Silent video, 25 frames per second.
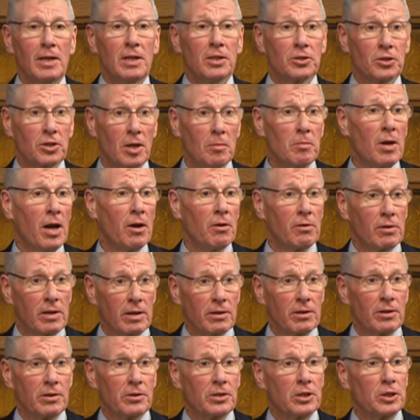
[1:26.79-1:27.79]
Somehow or
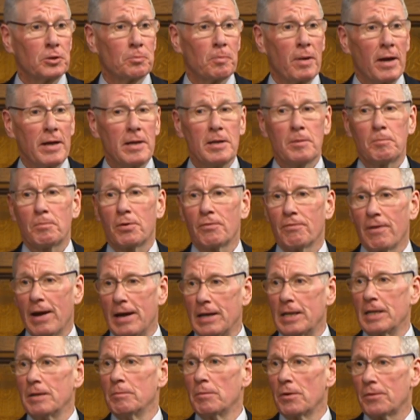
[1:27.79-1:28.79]
other, despite
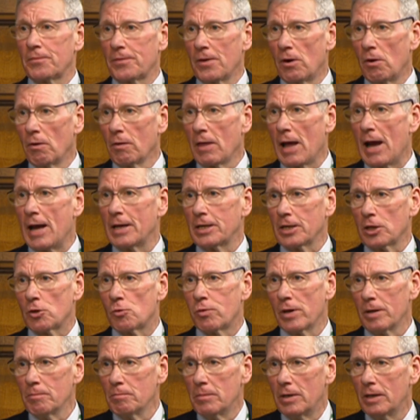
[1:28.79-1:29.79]
providing with all that
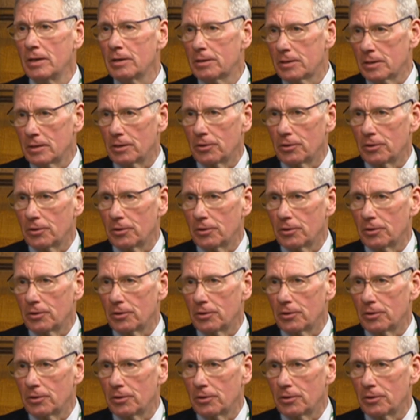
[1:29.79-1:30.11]
equipment,